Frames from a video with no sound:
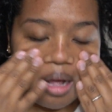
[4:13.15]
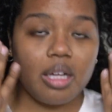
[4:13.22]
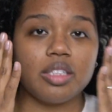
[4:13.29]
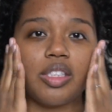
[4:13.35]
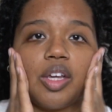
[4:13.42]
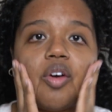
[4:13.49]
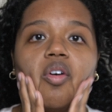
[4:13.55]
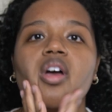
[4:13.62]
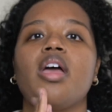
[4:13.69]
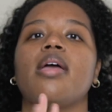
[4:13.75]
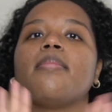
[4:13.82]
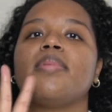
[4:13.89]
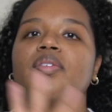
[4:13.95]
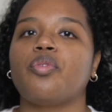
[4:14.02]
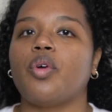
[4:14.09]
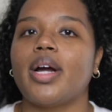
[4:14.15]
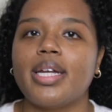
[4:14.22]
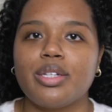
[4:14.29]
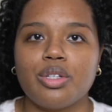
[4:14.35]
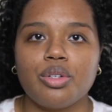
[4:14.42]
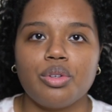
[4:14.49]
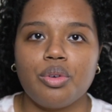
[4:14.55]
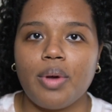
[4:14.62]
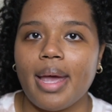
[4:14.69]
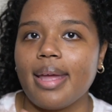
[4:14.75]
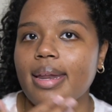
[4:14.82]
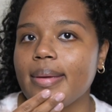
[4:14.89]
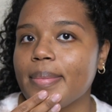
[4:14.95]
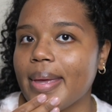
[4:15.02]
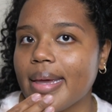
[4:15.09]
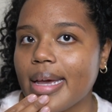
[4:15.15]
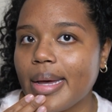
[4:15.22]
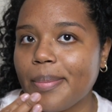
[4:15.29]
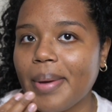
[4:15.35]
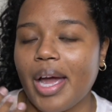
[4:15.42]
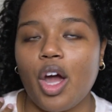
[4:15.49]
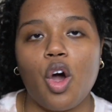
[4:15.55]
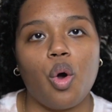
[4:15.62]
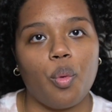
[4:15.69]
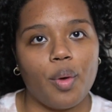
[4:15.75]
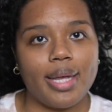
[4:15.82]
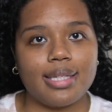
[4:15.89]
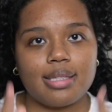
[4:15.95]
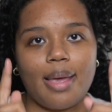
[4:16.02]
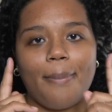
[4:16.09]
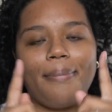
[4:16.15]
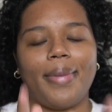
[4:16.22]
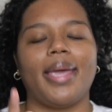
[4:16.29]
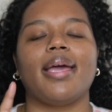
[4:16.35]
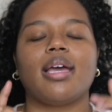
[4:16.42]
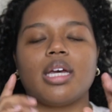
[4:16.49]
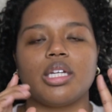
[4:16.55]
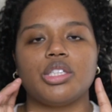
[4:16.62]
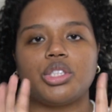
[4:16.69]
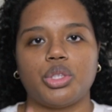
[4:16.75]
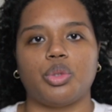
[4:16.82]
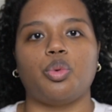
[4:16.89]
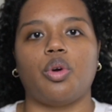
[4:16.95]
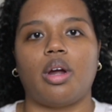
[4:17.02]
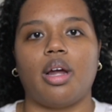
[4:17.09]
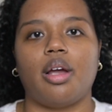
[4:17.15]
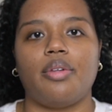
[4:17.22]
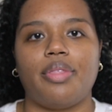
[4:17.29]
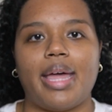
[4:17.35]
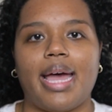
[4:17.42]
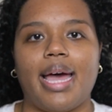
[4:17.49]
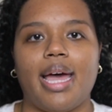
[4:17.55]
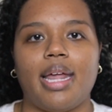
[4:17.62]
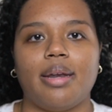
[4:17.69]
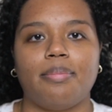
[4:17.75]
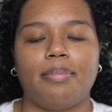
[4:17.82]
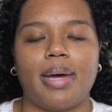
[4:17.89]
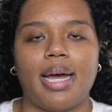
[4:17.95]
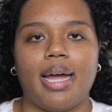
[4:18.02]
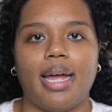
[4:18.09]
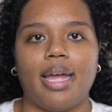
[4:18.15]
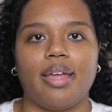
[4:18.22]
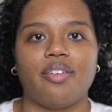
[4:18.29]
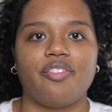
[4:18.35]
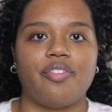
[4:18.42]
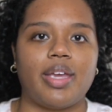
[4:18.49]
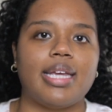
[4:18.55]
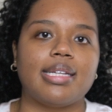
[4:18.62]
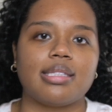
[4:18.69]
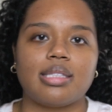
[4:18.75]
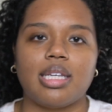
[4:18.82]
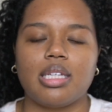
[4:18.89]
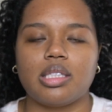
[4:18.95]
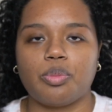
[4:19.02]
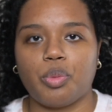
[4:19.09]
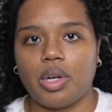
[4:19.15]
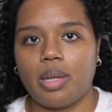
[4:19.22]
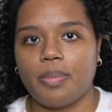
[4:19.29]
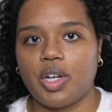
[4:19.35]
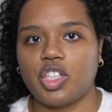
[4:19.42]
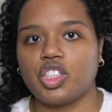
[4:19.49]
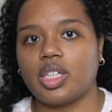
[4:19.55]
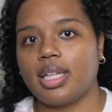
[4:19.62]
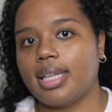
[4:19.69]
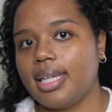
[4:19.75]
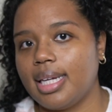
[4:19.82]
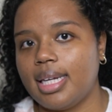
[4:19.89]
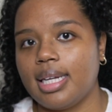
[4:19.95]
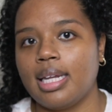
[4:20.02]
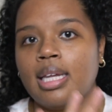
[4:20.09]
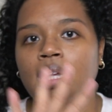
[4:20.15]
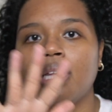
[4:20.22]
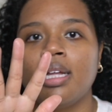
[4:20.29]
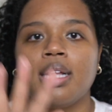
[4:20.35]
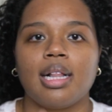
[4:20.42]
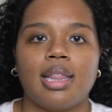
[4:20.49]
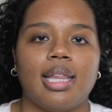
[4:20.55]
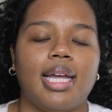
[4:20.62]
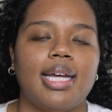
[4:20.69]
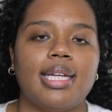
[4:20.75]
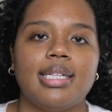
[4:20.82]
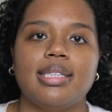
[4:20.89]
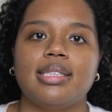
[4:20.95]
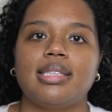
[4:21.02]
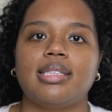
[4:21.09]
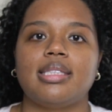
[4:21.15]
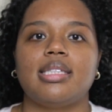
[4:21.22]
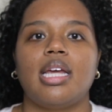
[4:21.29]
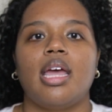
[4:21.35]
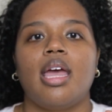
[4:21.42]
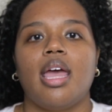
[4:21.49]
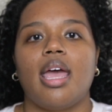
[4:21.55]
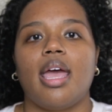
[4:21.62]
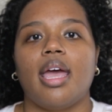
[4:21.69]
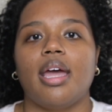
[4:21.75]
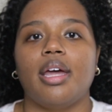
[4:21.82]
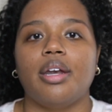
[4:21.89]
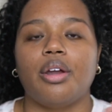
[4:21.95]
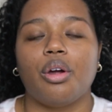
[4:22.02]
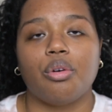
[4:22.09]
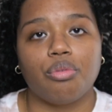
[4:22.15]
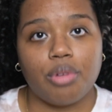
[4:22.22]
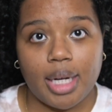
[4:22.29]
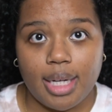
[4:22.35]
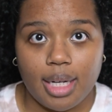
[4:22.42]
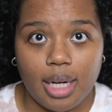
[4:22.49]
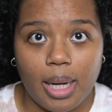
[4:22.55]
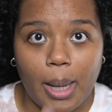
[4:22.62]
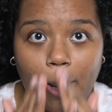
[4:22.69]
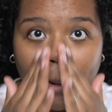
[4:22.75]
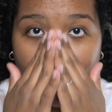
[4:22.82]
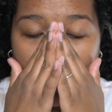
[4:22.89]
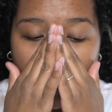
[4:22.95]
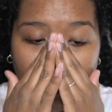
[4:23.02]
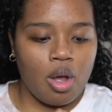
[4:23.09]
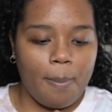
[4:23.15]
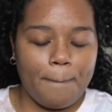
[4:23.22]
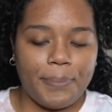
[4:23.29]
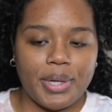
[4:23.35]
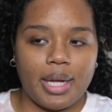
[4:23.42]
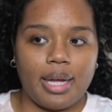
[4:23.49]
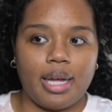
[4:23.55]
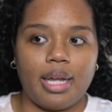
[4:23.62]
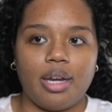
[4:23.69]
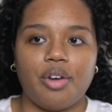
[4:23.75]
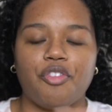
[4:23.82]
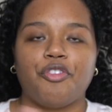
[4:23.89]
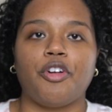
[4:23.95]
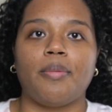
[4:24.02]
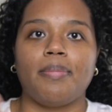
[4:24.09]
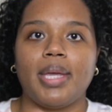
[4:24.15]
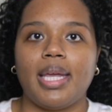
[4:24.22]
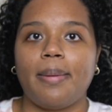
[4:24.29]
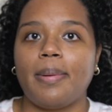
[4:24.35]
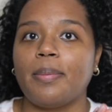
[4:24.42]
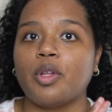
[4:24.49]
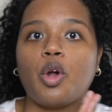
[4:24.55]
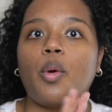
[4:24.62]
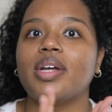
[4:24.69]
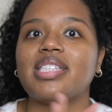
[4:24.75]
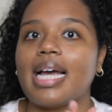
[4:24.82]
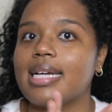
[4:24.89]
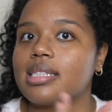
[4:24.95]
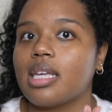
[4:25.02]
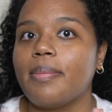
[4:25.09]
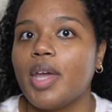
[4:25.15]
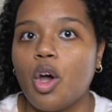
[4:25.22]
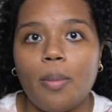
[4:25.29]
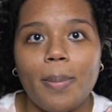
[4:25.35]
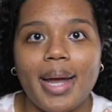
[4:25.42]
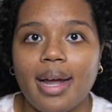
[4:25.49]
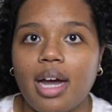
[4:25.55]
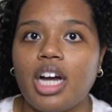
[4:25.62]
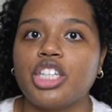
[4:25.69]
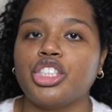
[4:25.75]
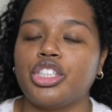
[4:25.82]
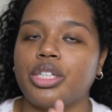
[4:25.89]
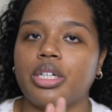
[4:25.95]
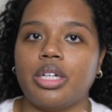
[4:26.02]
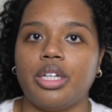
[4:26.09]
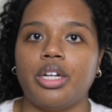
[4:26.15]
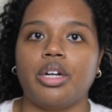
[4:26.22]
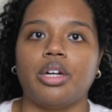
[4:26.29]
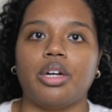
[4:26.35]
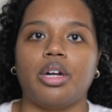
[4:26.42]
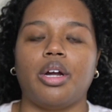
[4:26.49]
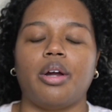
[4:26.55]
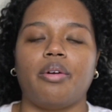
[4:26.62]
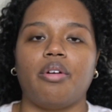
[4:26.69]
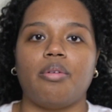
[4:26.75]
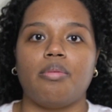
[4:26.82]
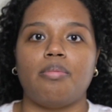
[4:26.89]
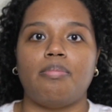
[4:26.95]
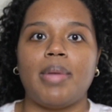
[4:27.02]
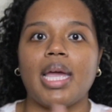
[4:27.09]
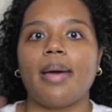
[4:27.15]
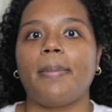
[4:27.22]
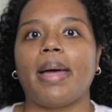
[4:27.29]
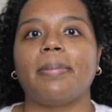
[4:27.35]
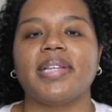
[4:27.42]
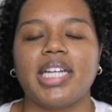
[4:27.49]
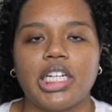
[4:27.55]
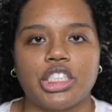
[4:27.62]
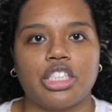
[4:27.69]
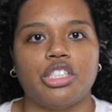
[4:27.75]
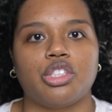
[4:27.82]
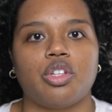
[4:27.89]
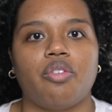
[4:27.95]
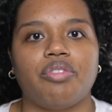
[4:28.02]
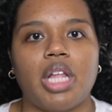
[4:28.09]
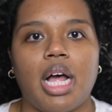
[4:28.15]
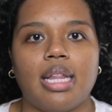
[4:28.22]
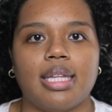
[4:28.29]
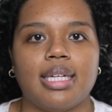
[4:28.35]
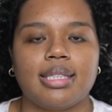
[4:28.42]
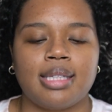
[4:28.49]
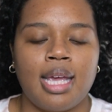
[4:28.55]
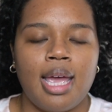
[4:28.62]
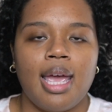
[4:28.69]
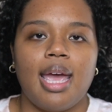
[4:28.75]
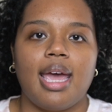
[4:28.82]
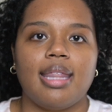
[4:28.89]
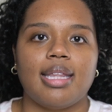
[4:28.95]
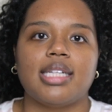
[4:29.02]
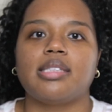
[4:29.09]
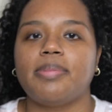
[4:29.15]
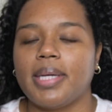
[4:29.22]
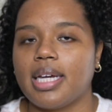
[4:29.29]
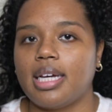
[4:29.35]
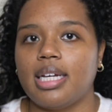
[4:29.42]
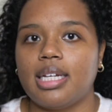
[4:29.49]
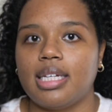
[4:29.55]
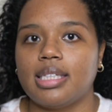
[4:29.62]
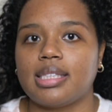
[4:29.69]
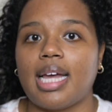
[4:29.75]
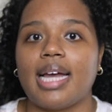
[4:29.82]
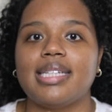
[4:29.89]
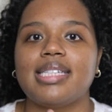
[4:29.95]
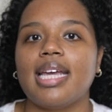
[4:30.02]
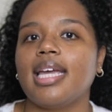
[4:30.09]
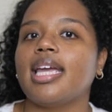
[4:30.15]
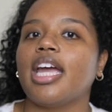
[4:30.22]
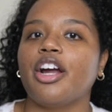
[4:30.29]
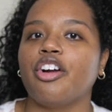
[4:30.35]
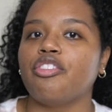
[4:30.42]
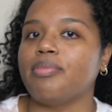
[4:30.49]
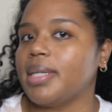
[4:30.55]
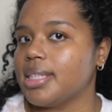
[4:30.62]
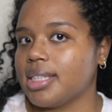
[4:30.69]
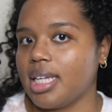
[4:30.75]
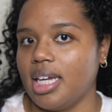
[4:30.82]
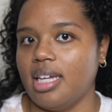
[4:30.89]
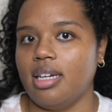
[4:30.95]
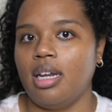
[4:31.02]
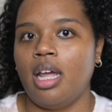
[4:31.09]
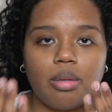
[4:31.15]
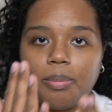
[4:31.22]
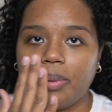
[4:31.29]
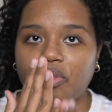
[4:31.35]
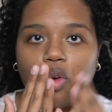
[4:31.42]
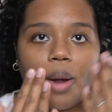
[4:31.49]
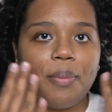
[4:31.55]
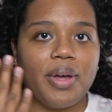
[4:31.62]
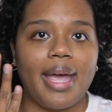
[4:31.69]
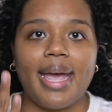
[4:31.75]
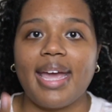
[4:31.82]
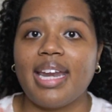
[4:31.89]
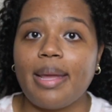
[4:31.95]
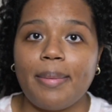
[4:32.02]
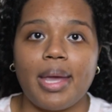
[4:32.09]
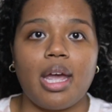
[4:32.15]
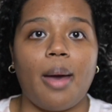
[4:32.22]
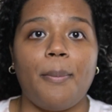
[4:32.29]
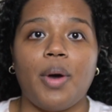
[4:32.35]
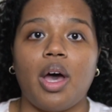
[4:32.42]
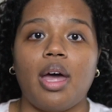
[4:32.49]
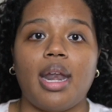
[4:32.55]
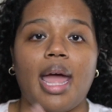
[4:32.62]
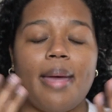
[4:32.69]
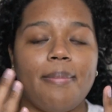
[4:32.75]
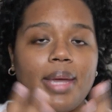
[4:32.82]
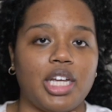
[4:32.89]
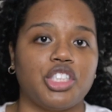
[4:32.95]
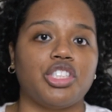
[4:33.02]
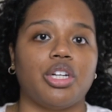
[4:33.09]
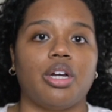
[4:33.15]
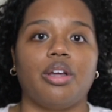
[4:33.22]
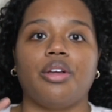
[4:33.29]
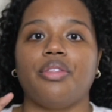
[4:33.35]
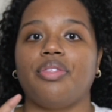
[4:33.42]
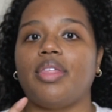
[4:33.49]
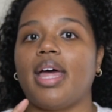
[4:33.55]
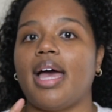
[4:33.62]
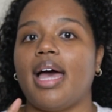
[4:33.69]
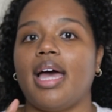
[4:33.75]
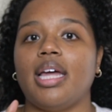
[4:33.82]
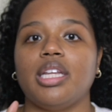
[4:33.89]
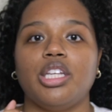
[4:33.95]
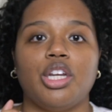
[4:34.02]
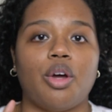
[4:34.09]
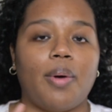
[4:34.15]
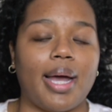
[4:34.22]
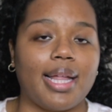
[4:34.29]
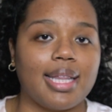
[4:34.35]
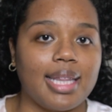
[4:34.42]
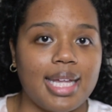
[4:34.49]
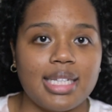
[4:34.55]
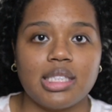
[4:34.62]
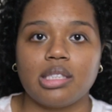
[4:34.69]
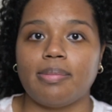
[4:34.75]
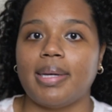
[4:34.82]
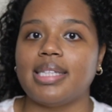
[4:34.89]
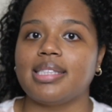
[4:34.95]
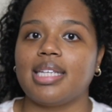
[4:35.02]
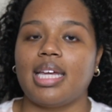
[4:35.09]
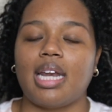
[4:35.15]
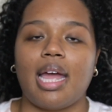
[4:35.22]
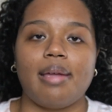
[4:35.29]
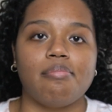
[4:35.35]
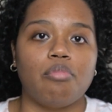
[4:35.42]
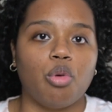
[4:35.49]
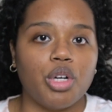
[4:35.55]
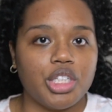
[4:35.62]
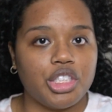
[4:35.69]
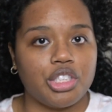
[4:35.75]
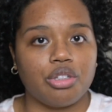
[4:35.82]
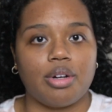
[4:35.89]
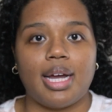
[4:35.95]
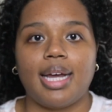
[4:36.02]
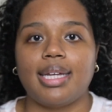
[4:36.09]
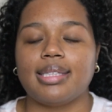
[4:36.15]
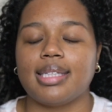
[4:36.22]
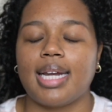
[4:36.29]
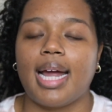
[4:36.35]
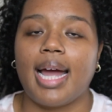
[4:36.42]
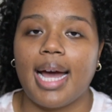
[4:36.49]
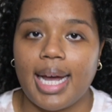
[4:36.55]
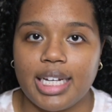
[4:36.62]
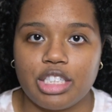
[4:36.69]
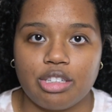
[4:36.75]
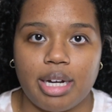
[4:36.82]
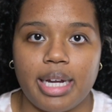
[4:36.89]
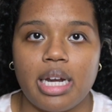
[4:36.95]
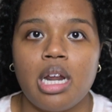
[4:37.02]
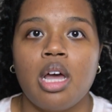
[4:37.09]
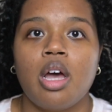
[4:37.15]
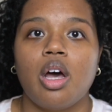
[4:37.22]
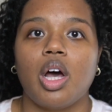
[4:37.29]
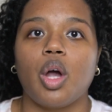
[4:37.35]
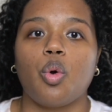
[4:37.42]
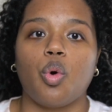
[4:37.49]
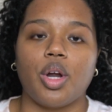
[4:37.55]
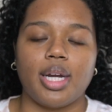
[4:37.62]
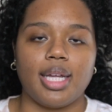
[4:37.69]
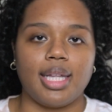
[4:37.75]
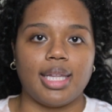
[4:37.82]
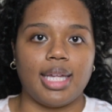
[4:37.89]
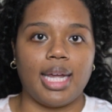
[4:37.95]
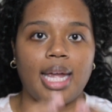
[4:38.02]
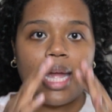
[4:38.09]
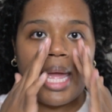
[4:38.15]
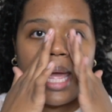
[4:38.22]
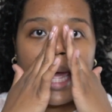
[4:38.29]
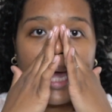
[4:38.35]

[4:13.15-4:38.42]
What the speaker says: Also, before I do any makeup, I always make sure that my face is pretty much clean, cleansed, and ready to go. But for me, people are always asking me, oh my gosh, your makeup application is so flawless. And that's because I take care of my skin. Before I put any makeup on, I make sure that, you know, I cleanse my skin, I moisturize, and I hydrate accordingly.